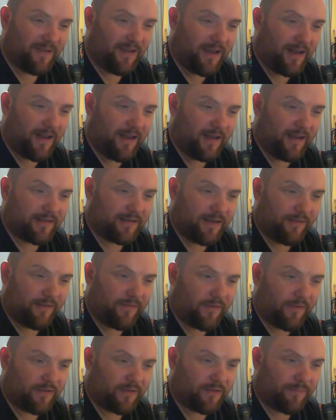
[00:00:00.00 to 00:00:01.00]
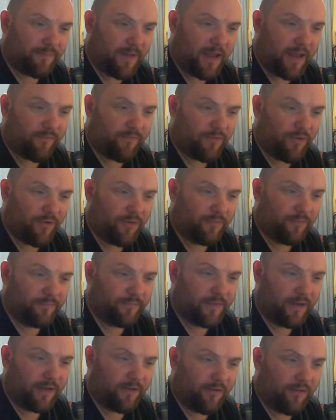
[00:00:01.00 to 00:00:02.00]
Alex said, if you have the spare
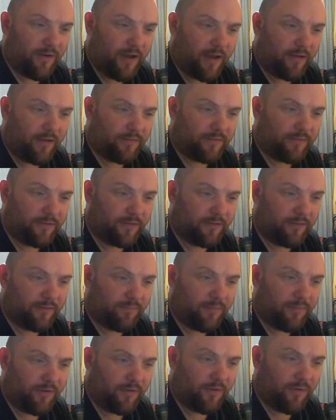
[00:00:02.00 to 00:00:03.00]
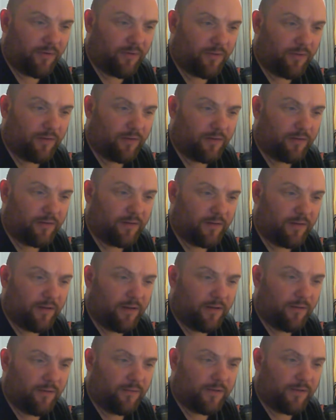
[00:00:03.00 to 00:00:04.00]
room in your house, you should put it all
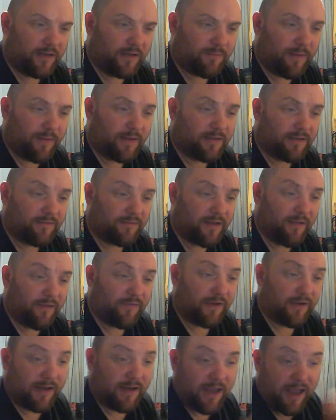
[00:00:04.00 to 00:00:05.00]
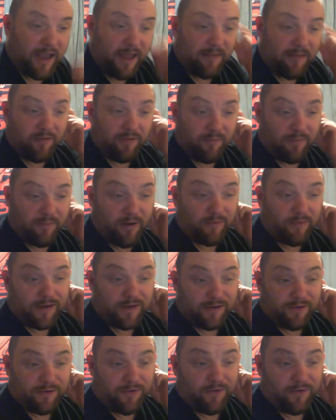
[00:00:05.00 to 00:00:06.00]
the expensive stuff in there. Put a
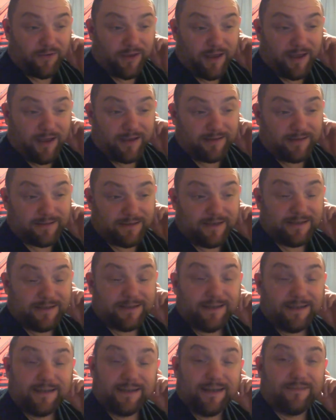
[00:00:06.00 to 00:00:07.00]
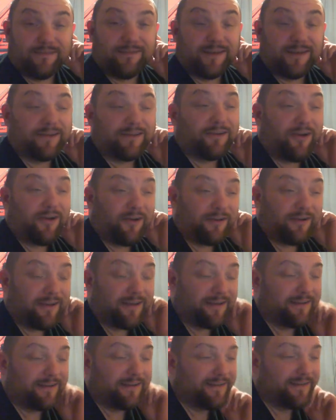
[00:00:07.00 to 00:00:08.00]
bulky door there, CCTV. Good
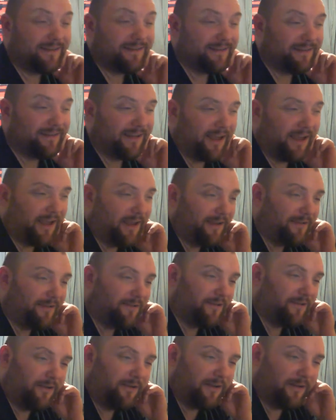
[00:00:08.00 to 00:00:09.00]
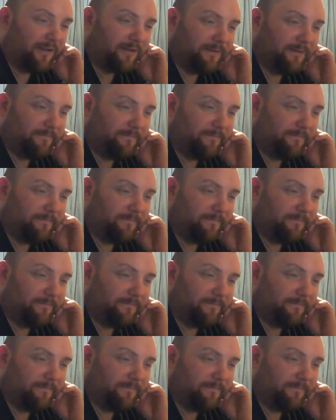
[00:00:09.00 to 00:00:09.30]
idea. Yeah, good idea.